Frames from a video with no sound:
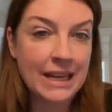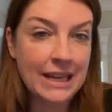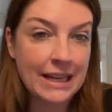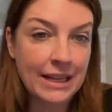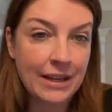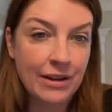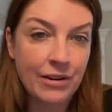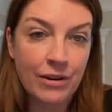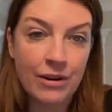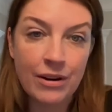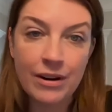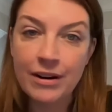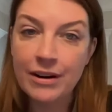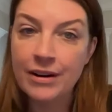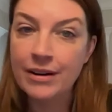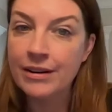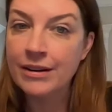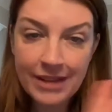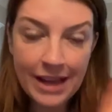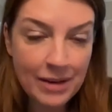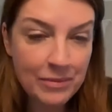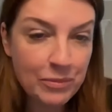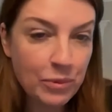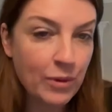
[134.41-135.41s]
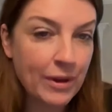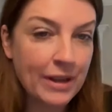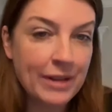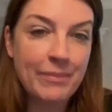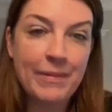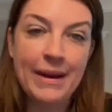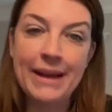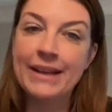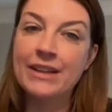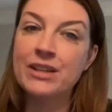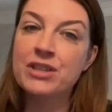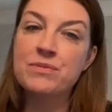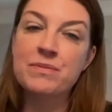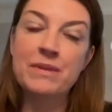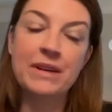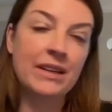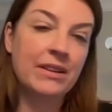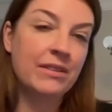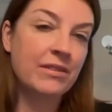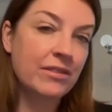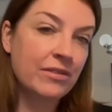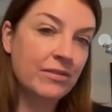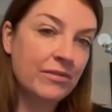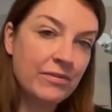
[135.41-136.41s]
EDR, endpoint
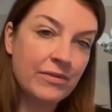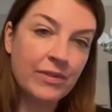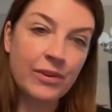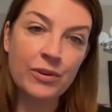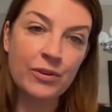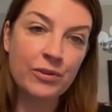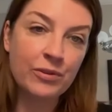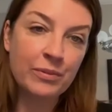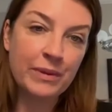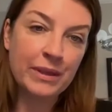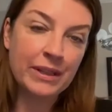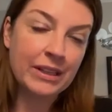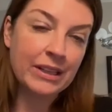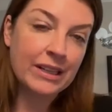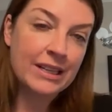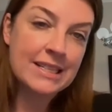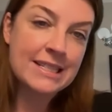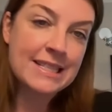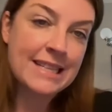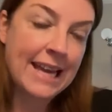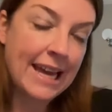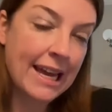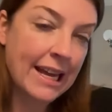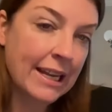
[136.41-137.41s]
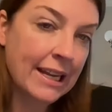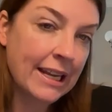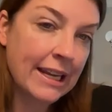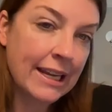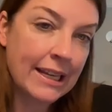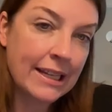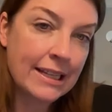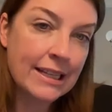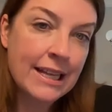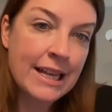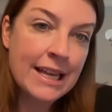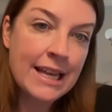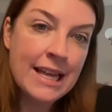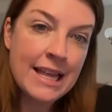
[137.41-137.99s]
management, vulnerability scanning,